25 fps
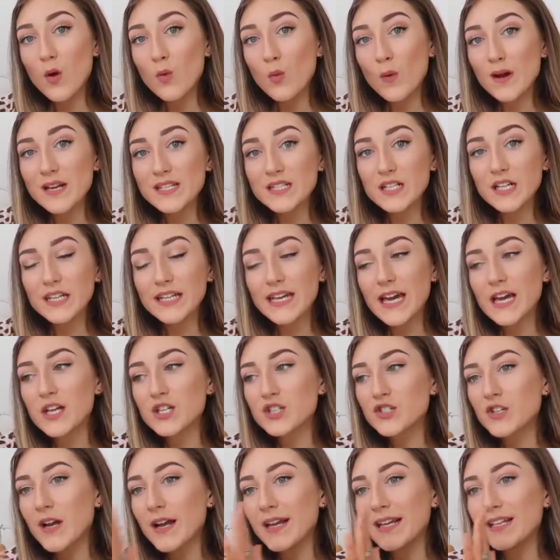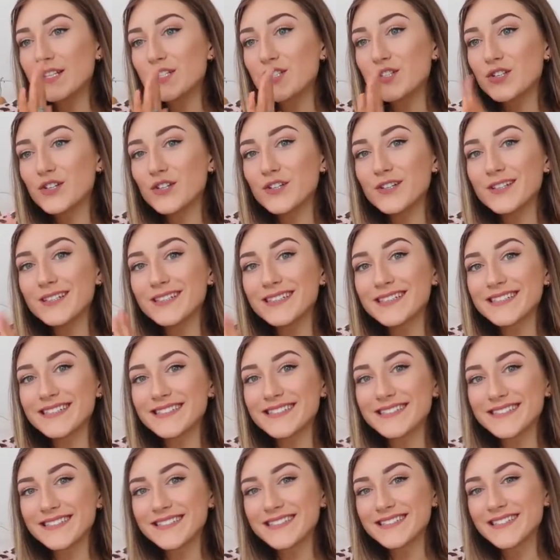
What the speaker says: we're just gonna get straight into the